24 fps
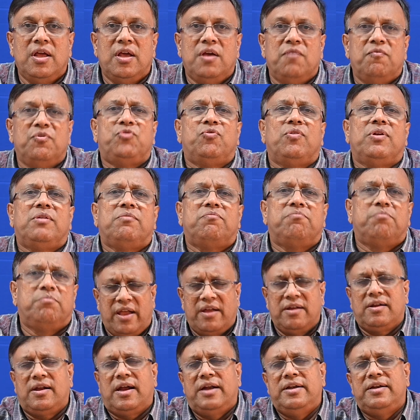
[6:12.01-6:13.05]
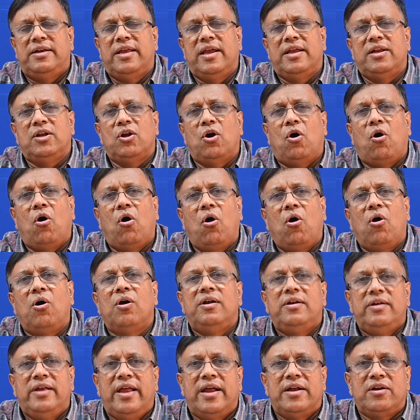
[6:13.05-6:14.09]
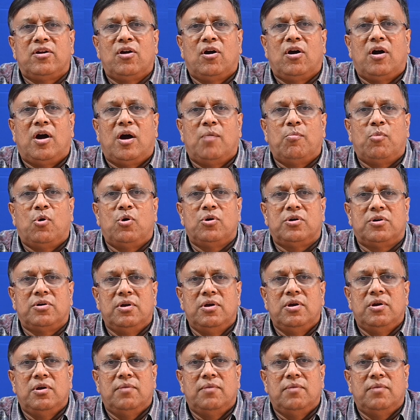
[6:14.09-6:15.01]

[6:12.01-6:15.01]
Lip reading: which will contain all data about